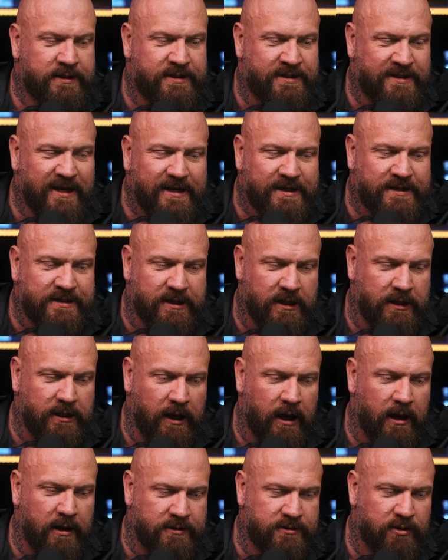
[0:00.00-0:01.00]
60
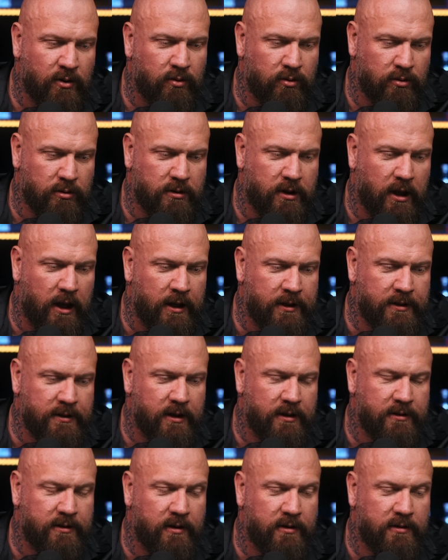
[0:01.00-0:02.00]
years old, and
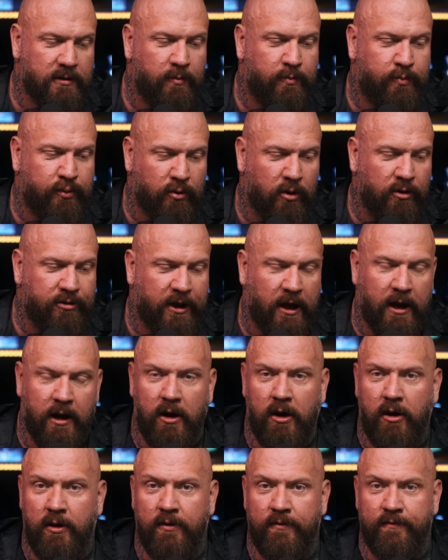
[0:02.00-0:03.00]
the, the brother
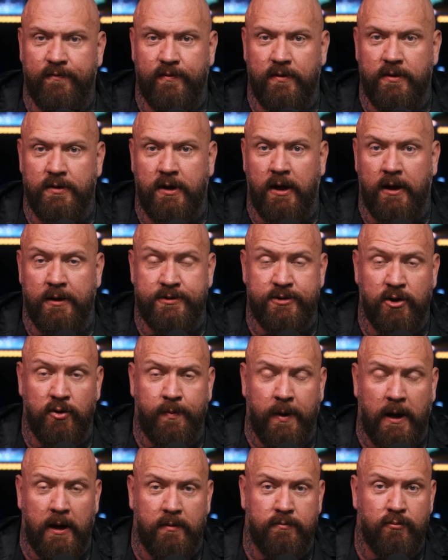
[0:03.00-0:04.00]
of uh,
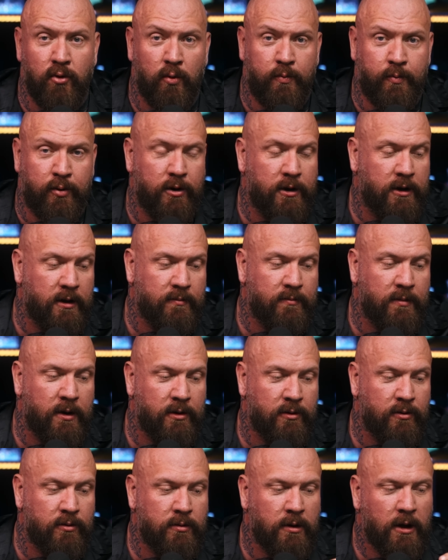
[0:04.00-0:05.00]
Tupac, Mopreme,
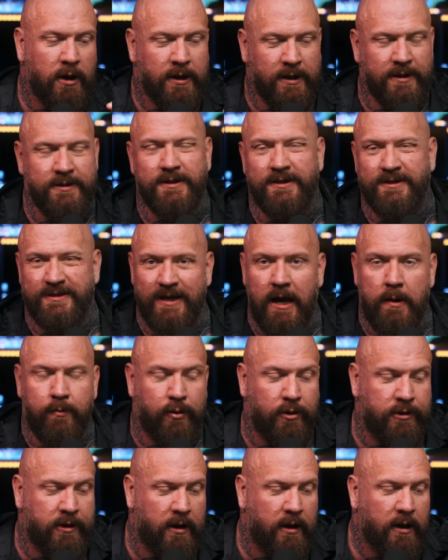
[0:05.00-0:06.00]
who is his
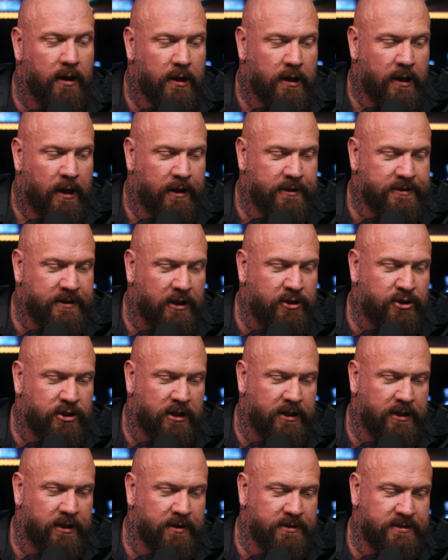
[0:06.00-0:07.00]
stepbrother, has
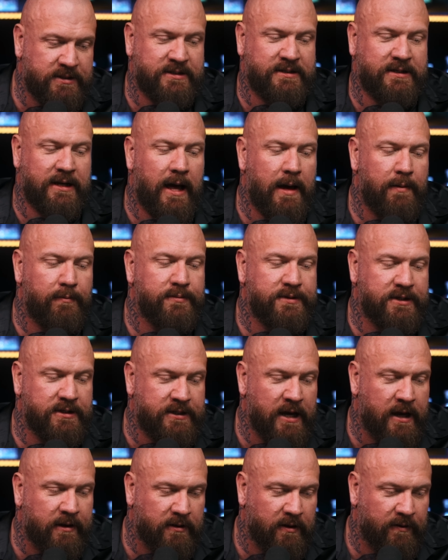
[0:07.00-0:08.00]
actually slammed
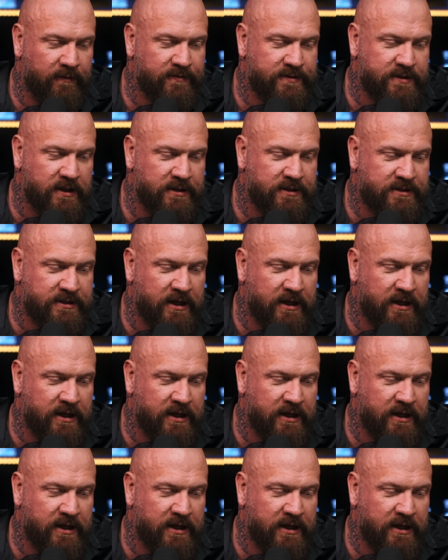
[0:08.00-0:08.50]
detectives and